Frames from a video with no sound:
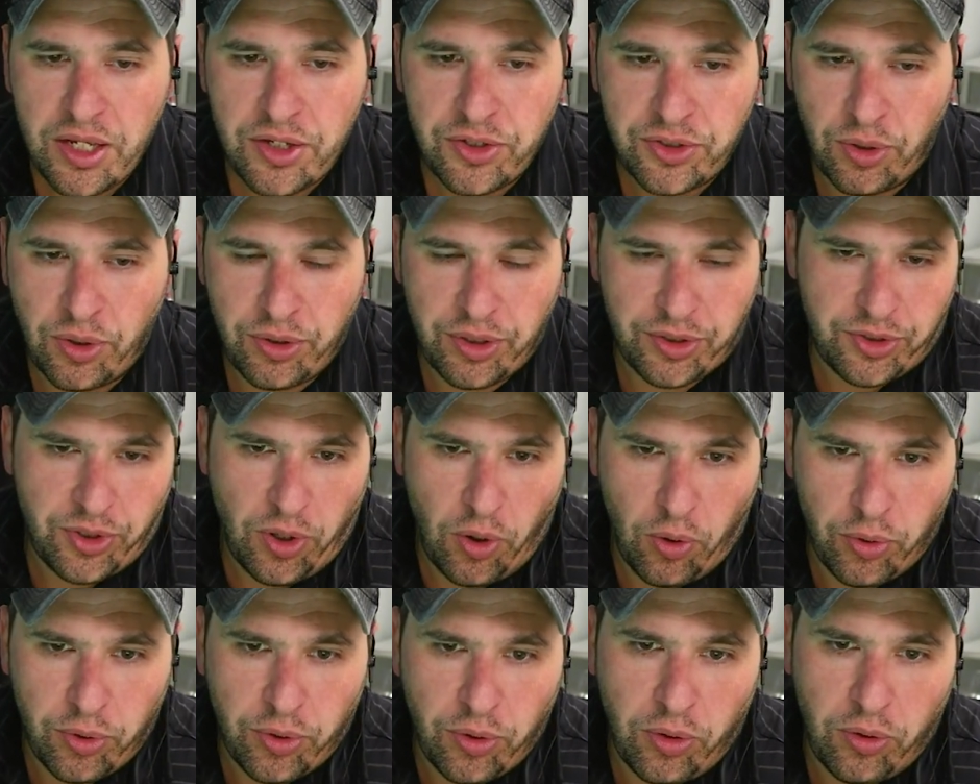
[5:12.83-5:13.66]
So the
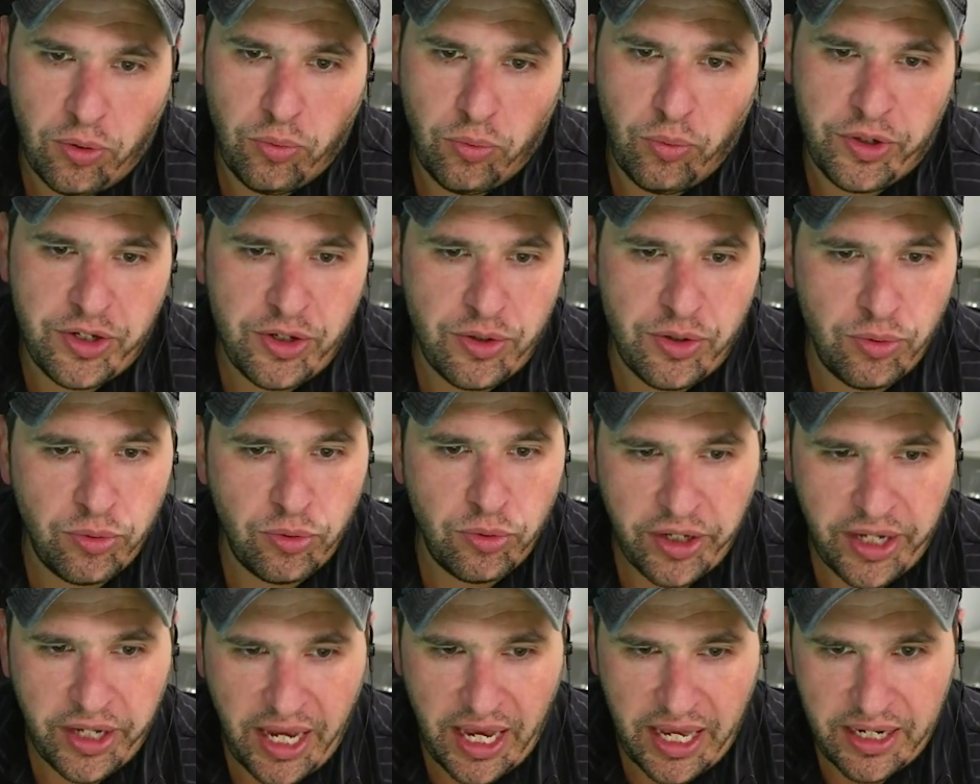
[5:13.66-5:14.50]
total, when you
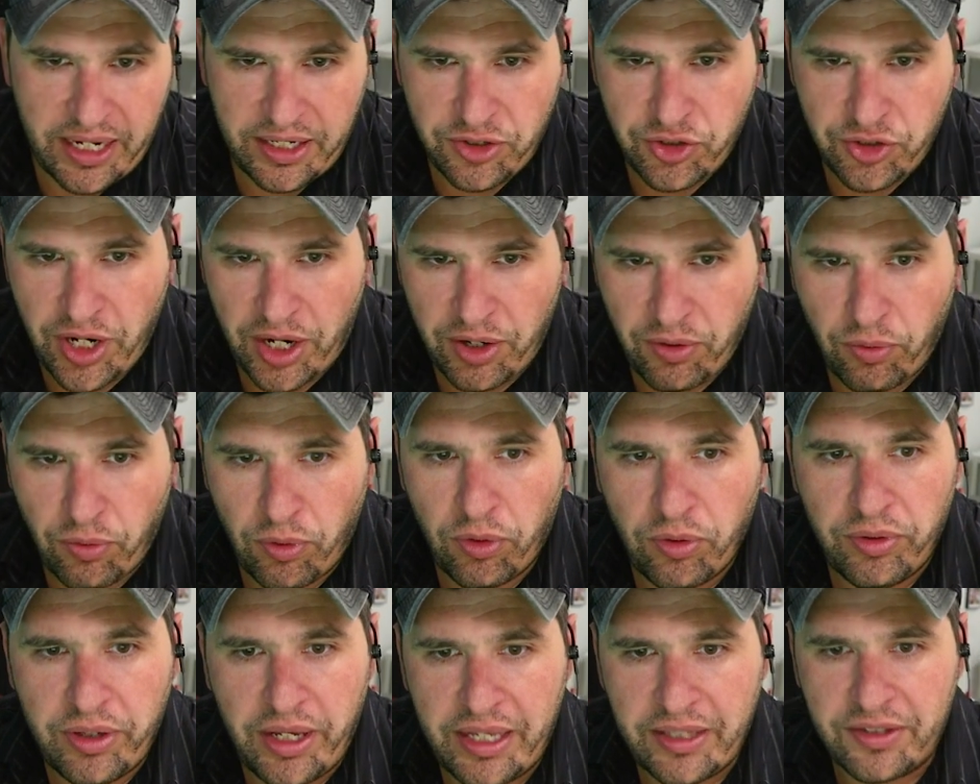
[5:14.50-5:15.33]
look at in
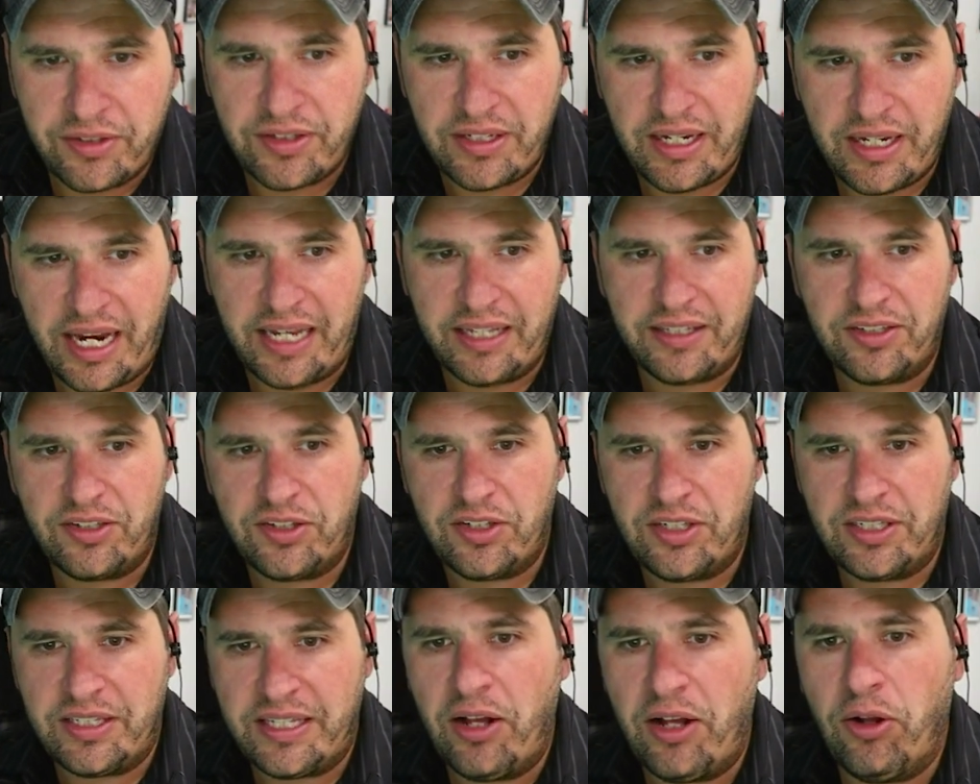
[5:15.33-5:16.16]
general, it's
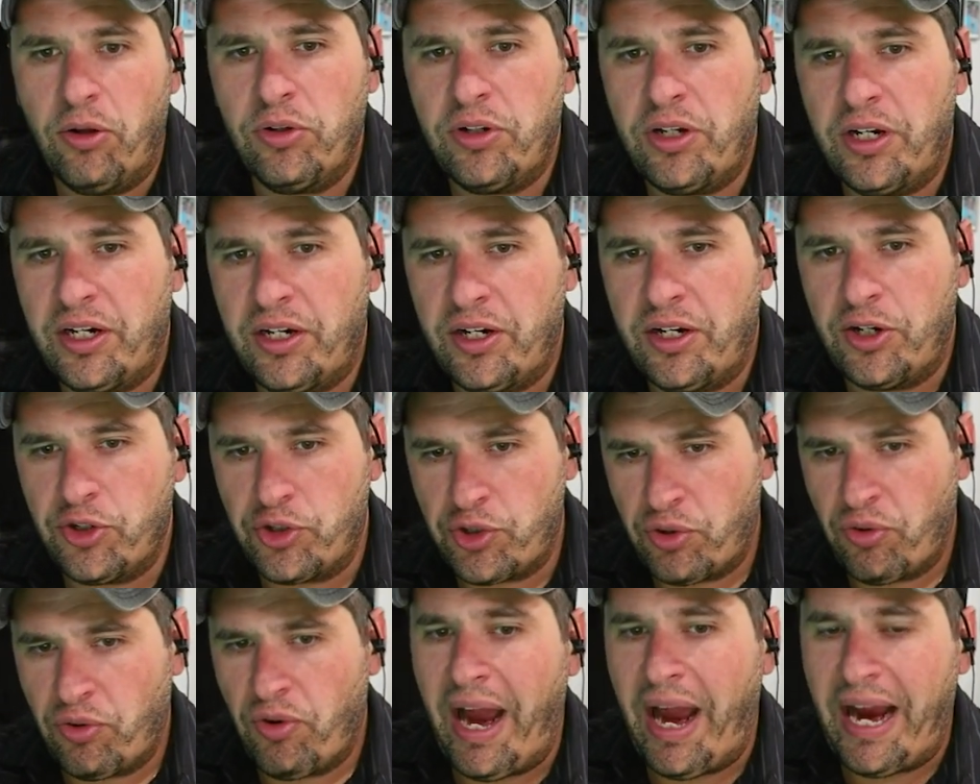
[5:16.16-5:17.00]
still
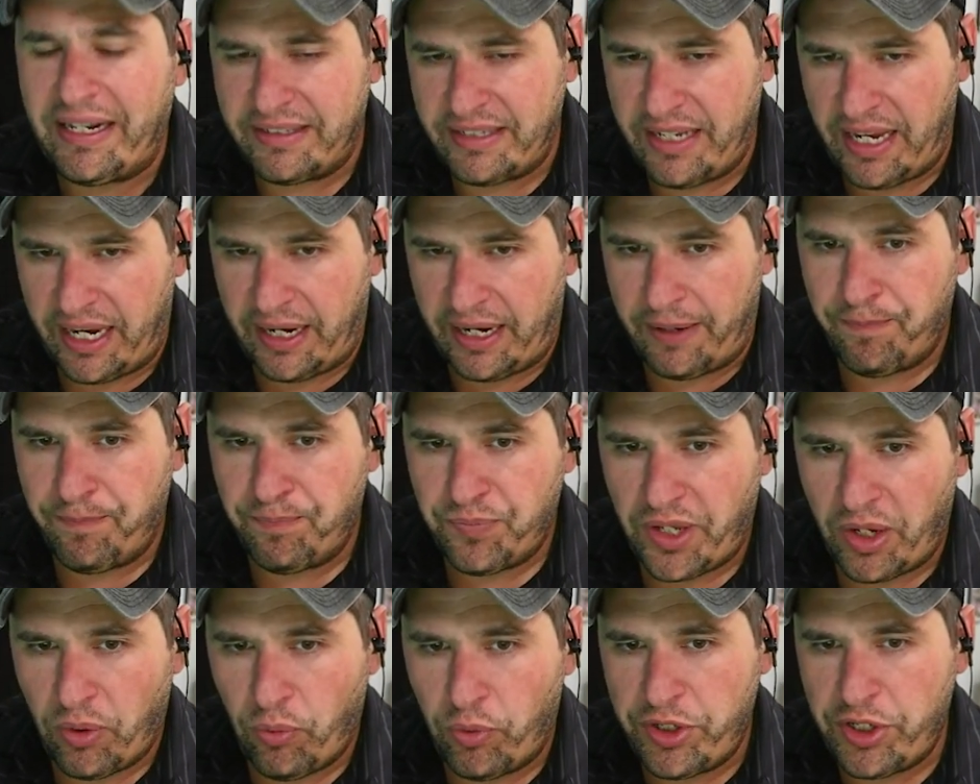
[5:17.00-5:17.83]

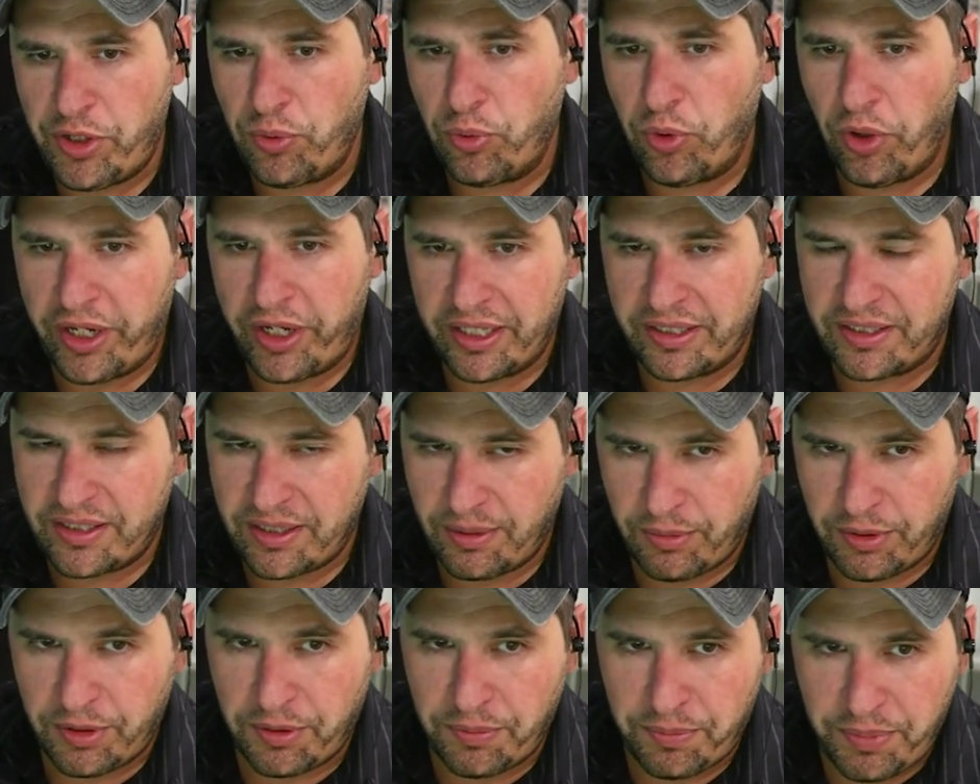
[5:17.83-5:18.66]
contracting when you look at
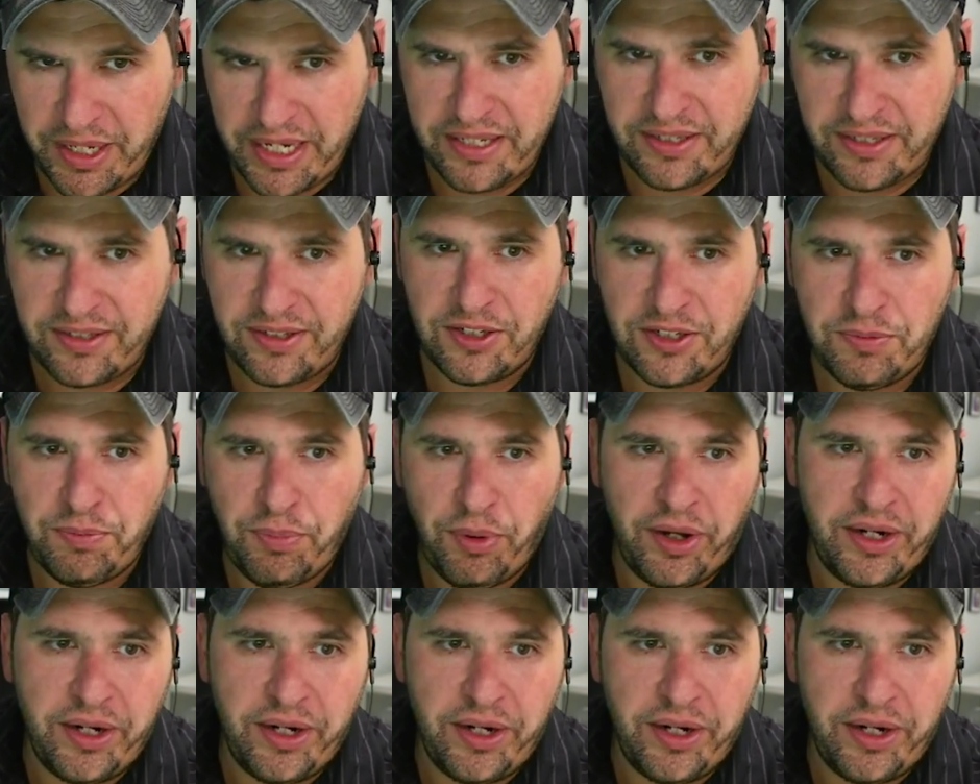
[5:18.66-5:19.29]
some of the pieces.